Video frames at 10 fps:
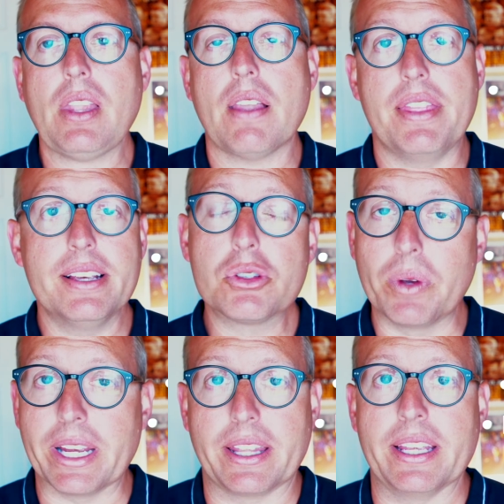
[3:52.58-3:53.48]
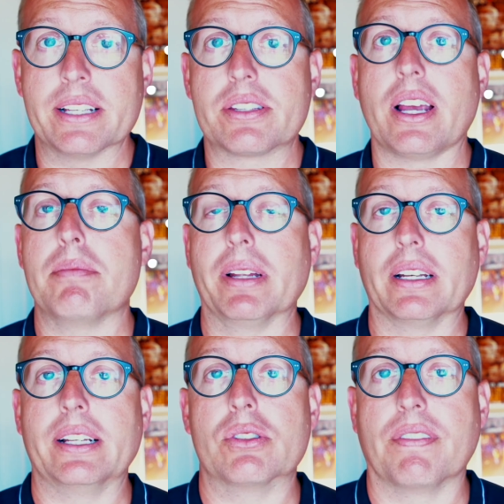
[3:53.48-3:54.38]
this week, the assignment
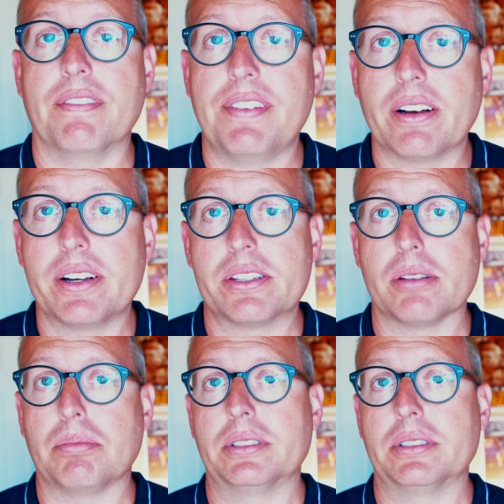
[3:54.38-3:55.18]
is very simple